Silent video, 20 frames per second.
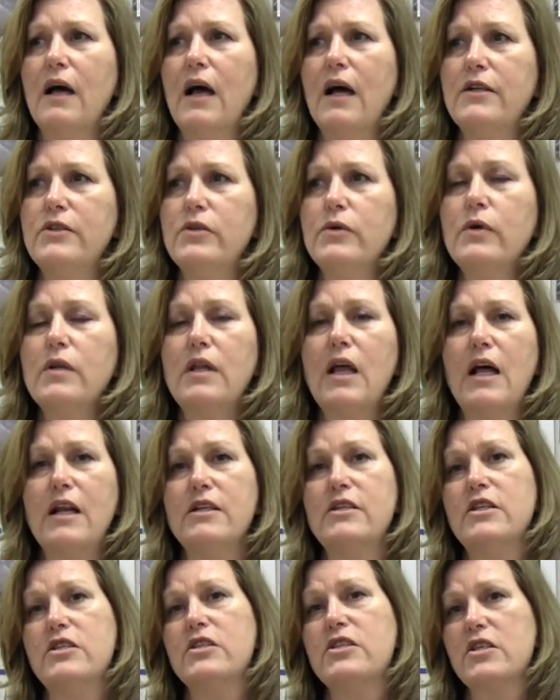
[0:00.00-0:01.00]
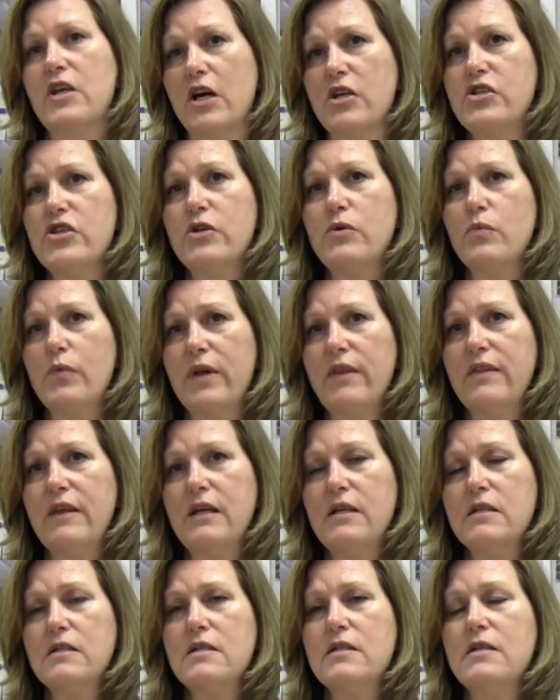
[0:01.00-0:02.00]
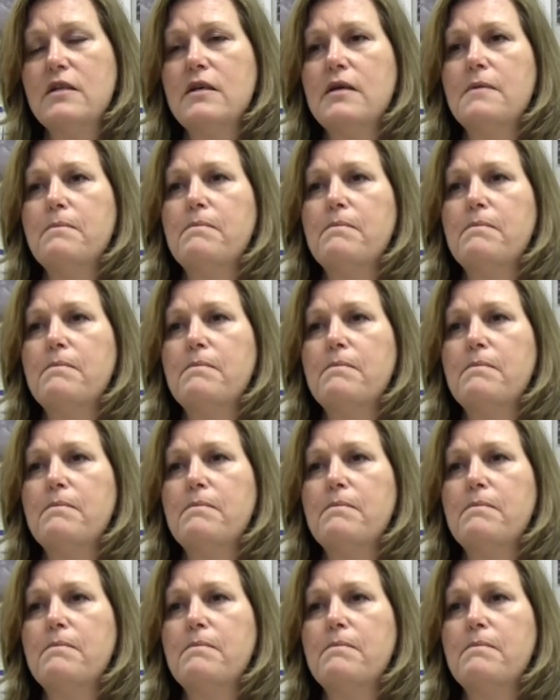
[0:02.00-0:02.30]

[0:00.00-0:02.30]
I do a lot of discussion with it,